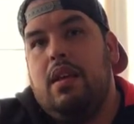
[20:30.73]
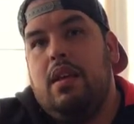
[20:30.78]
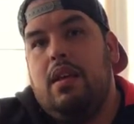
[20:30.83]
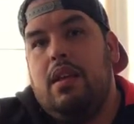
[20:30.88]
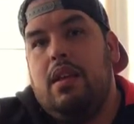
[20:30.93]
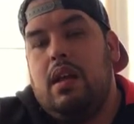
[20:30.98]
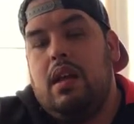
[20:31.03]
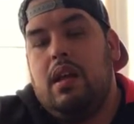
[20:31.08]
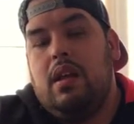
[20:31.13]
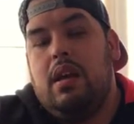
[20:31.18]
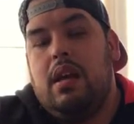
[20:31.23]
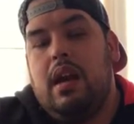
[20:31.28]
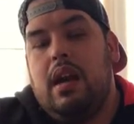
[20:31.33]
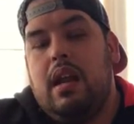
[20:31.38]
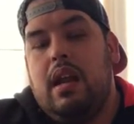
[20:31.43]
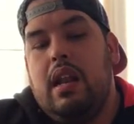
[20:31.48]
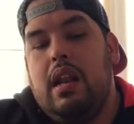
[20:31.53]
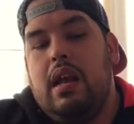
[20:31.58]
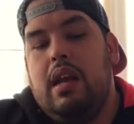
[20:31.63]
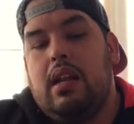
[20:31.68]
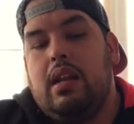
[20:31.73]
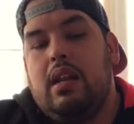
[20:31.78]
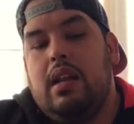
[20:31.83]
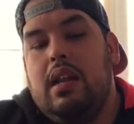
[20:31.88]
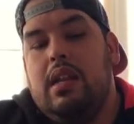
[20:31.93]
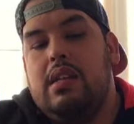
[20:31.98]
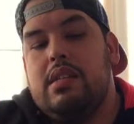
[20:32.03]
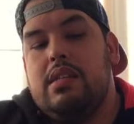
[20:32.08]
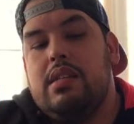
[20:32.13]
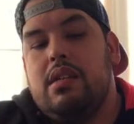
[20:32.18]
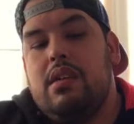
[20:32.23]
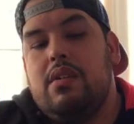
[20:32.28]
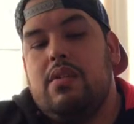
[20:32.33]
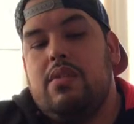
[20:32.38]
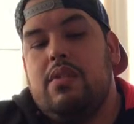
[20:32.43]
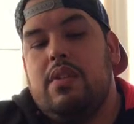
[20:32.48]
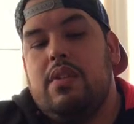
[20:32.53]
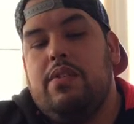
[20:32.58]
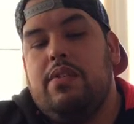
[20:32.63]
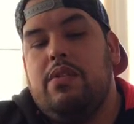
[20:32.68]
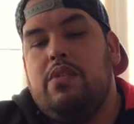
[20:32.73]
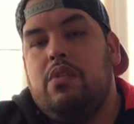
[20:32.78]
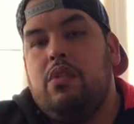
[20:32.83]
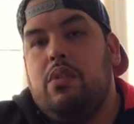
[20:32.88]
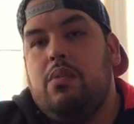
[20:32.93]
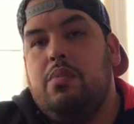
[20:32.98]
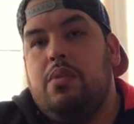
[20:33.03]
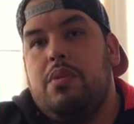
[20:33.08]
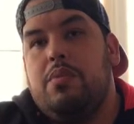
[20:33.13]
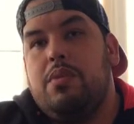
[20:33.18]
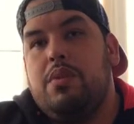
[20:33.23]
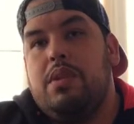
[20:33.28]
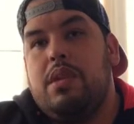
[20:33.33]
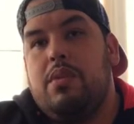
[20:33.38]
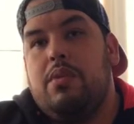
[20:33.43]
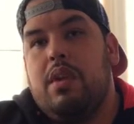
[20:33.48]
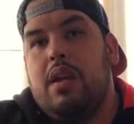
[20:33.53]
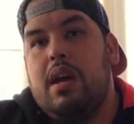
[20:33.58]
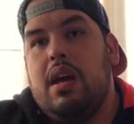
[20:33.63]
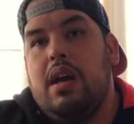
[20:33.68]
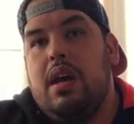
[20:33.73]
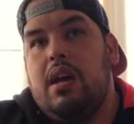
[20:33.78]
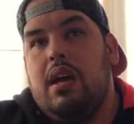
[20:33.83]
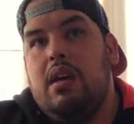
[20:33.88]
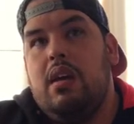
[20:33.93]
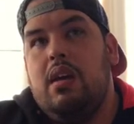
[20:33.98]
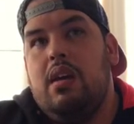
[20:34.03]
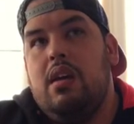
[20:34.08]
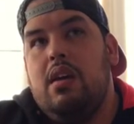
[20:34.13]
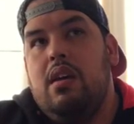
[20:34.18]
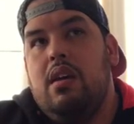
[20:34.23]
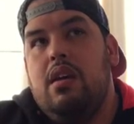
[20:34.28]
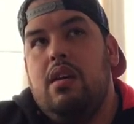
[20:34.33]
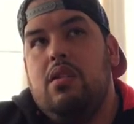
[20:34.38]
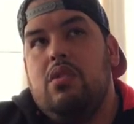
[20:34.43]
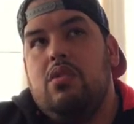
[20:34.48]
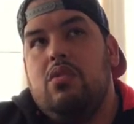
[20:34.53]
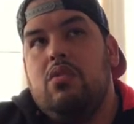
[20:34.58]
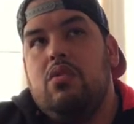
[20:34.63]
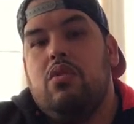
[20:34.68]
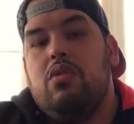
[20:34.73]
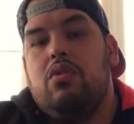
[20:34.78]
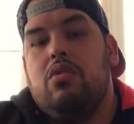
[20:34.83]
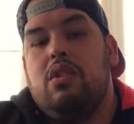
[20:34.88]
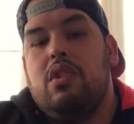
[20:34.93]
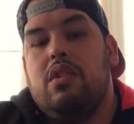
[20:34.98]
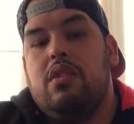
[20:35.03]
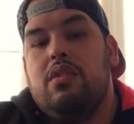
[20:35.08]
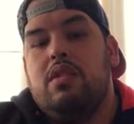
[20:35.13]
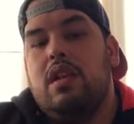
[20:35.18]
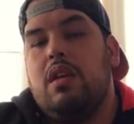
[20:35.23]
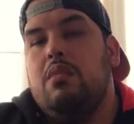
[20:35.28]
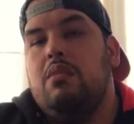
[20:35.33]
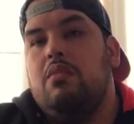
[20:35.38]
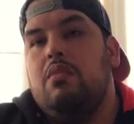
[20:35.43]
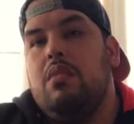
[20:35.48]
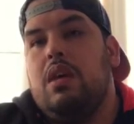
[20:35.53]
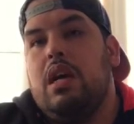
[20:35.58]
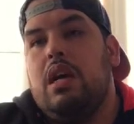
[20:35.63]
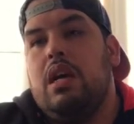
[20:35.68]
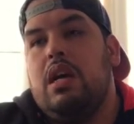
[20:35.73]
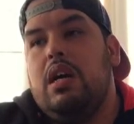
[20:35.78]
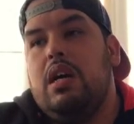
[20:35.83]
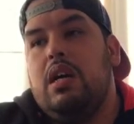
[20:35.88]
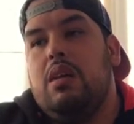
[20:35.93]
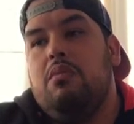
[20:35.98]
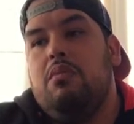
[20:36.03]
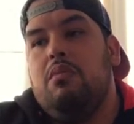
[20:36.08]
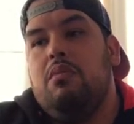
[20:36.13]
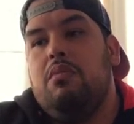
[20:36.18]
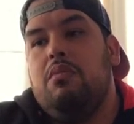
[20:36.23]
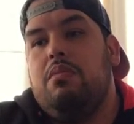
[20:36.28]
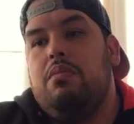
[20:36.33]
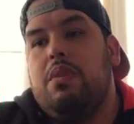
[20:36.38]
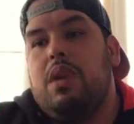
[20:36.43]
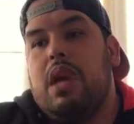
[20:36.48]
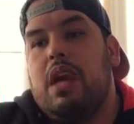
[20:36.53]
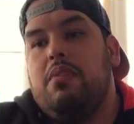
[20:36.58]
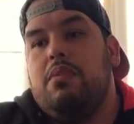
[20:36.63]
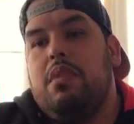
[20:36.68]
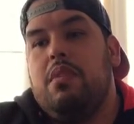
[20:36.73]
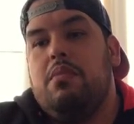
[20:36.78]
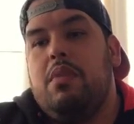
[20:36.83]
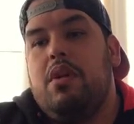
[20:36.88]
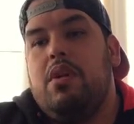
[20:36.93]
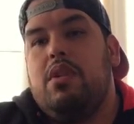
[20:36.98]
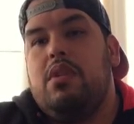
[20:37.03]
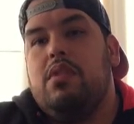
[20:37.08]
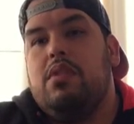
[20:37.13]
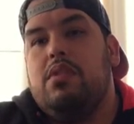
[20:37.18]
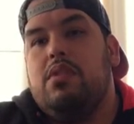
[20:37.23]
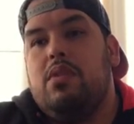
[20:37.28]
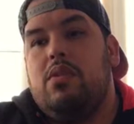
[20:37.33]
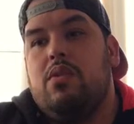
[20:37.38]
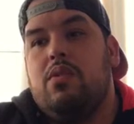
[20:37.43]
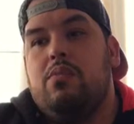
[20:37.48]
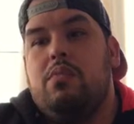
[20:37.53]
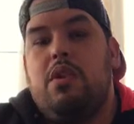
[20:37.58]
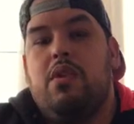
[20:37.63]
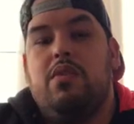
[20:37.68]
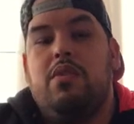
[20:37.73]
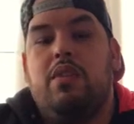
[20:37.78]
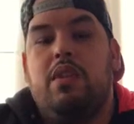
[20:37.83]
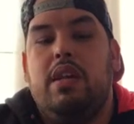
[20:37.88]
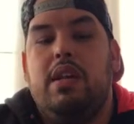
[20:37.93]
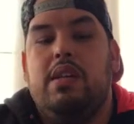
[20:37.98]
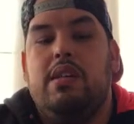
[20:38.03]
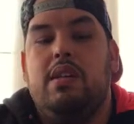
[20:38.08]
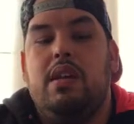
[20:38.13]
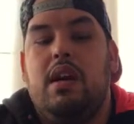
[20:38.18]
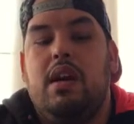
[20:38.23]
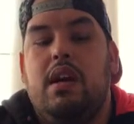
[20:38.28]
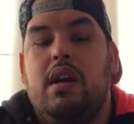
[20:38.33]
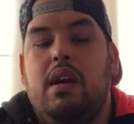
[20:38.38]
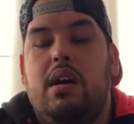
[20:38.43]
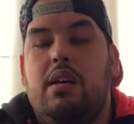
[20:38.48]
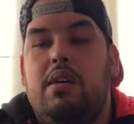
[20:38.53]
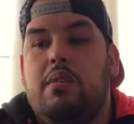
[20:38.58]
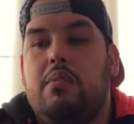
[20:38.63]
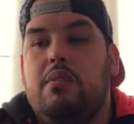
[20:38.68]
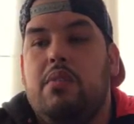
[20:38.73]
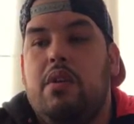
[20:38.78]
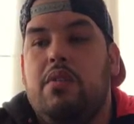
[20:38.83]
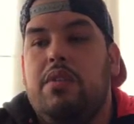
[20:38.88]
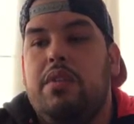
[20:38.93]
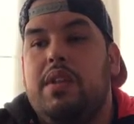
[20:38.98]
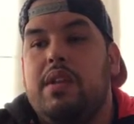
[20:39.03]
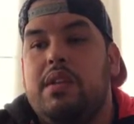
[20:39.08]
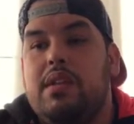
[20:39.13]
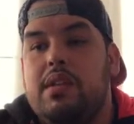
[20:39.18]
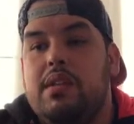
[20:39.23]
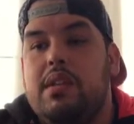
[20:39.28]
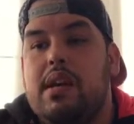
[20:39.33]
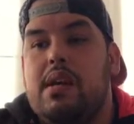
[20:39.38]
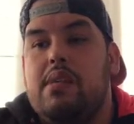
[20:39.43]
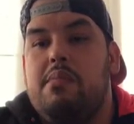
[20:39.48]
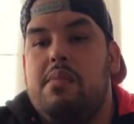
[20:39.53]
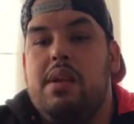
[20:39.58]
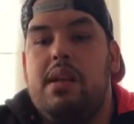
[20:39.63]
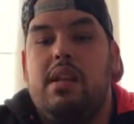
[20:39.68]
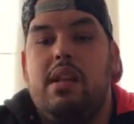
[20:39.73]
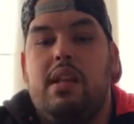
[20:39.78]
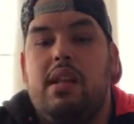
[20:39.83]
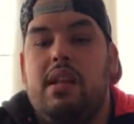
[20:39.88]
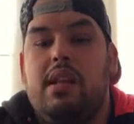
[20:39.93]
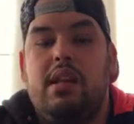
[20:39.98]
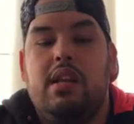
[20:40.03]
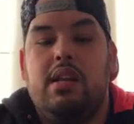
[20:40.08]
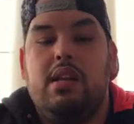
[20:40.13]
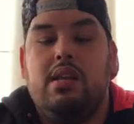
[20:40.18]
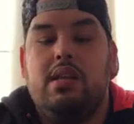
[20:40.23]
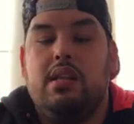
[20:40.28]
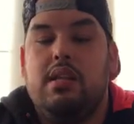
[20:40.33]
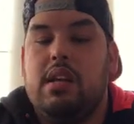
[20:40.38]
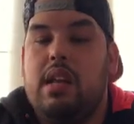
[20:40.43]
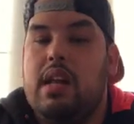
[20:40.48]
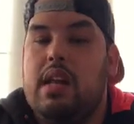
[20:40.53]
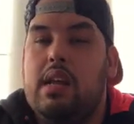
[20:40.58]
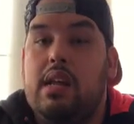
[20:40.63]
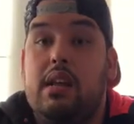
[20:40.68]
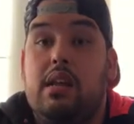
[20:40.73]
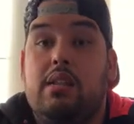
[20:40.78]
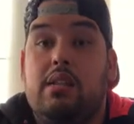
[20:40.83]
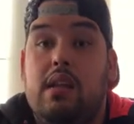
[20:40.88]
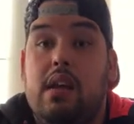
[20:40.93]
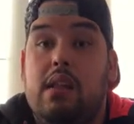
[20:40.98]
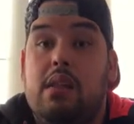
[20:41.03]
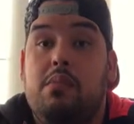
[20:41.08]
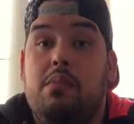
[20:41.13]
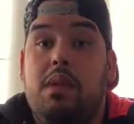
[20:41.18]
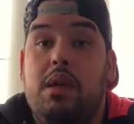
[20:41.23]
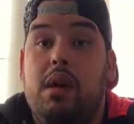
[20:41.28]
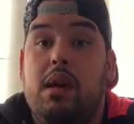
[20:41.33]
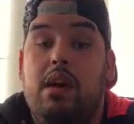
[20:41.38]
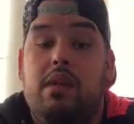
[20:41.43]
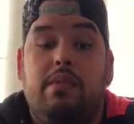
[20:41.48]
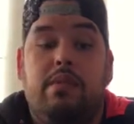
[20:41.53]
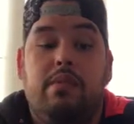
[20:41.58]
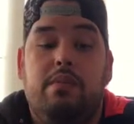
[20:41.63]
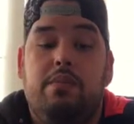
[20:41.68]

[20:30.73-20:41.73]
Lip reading: Like, I didn't like last year for the sole purpose that we got 2 or 3 the same Captain America's or Marvel Legends Iron Man, and it just kind of takes me off.